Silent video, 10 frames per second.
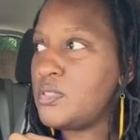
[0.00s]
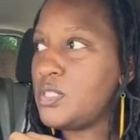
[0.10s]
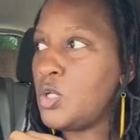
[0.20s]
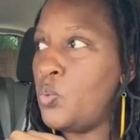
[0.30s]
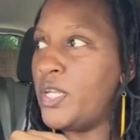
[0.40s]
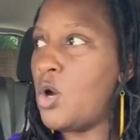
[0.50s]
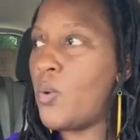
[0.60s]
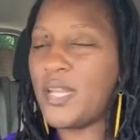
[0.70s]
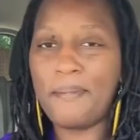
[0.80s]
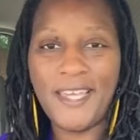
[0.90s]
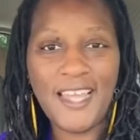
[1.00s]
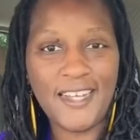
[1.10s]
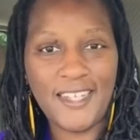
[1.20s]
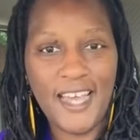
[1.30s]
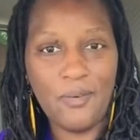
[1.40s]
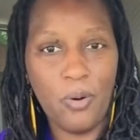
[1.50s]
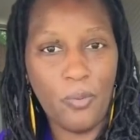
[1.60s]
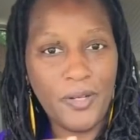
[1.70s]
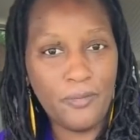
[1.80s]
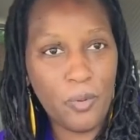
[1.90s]
we don't want to be like that.
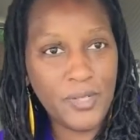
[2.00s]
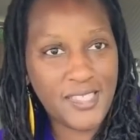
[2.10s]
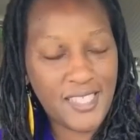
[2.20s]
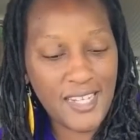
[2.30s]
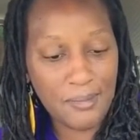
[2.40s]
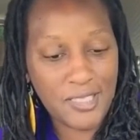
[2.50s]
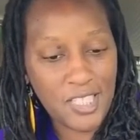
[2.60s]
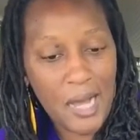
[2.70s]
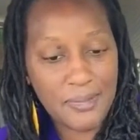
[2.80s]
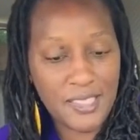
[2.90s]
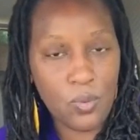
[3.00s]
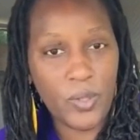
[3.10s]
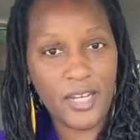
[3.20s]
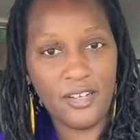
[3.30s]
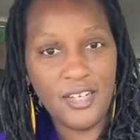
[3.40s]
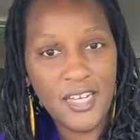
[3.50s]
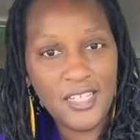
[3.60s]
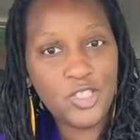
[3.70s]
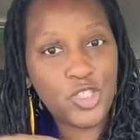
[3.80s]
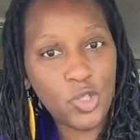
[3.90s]
When we set up shop somewhere
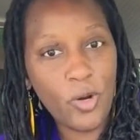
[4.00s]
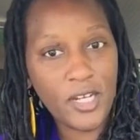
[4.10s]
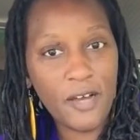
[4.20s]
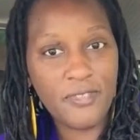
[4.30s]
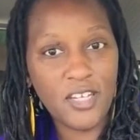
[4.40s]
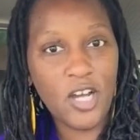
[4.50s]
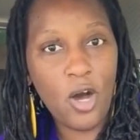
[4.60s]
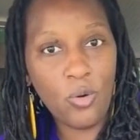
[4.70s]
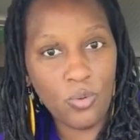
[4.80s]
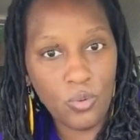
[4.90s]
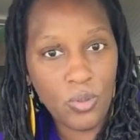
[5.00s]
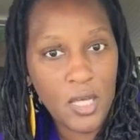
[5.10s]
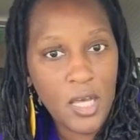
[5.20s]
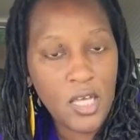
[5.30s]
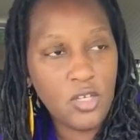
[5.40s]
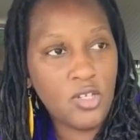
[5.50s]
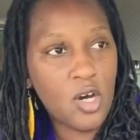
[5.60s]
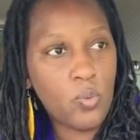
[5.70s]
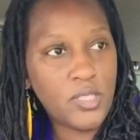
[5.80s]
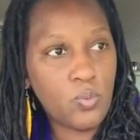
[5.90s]
short of the goal. You know,
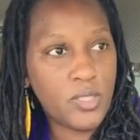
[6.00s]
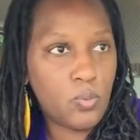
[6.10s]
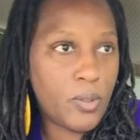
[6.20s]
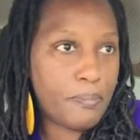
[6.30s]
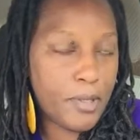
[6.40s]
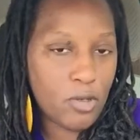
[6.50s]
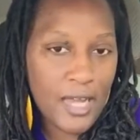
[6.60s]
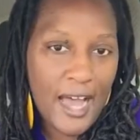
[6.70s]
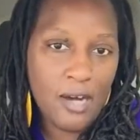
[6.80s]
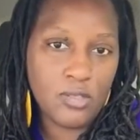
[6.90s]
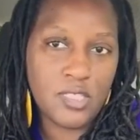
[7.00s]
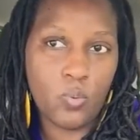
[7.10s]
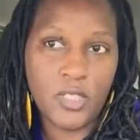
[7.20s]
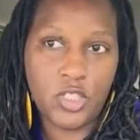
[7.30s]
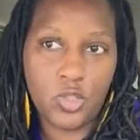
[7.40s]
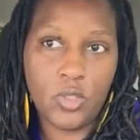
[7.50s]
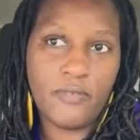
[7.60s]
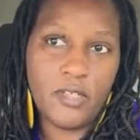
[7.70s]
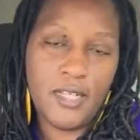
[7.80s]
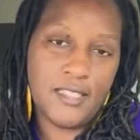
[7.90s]
we build a house somewhere short of
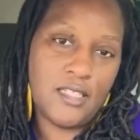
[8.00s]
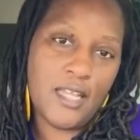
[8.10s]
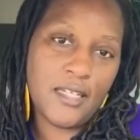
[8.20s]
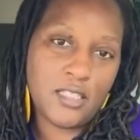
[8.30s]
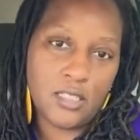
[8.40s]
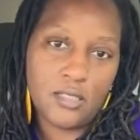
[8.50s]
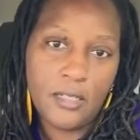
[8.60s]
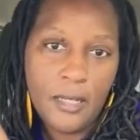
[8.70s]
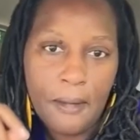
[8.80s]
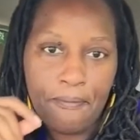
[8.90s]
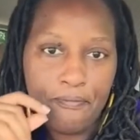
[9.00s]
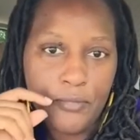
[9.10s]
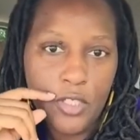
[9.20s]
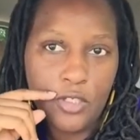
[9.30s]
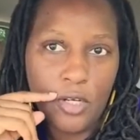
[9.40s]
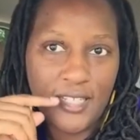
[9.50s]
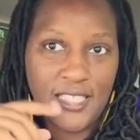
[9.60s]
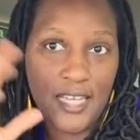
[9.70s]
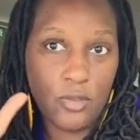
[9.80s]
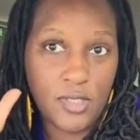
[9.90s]
the destination. You know, that's
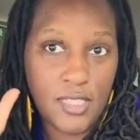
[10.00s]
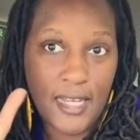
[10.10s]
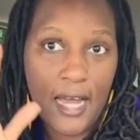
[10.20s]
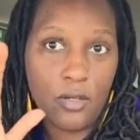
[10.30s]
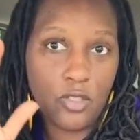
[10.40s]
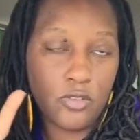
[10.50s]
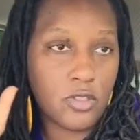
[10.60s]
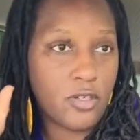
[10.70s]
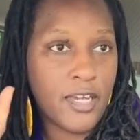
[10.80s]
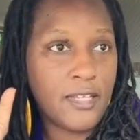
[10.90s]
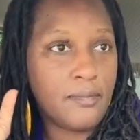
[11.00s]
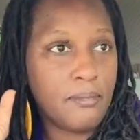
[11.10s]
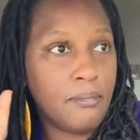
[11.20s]
like you set out, you're in